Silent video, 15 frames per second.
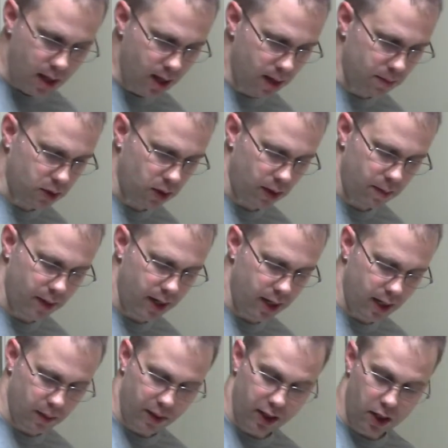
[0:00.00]
I'm sorry, re,
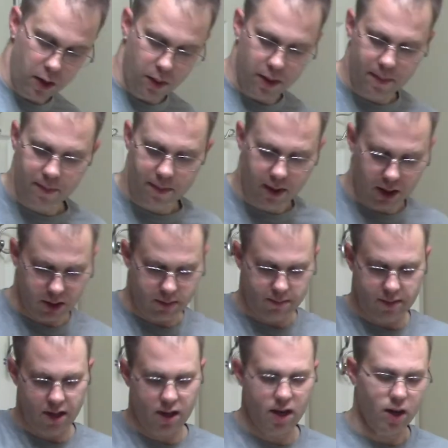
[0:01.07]
uh, reload. I just
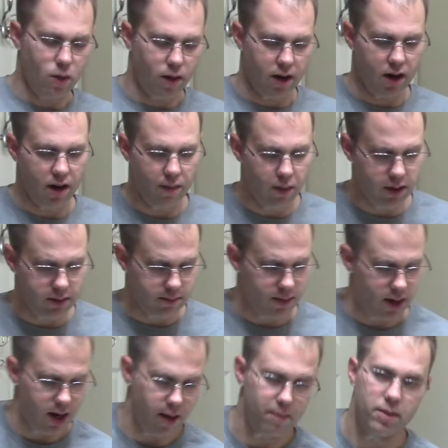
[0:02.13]
didn't get quite enough, which
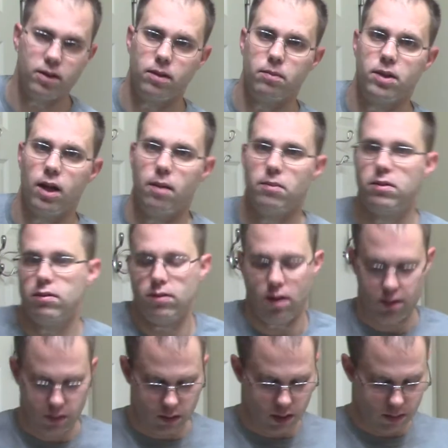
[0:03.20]
it happens sometimes. There's
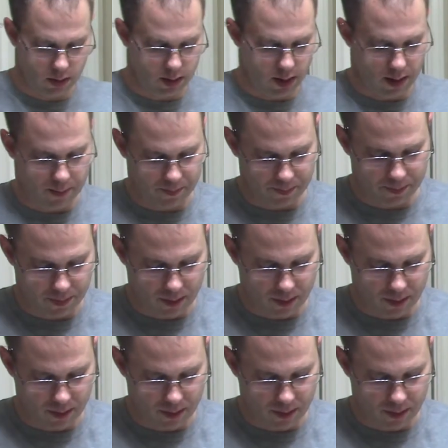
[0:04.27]
nothing wrong with that.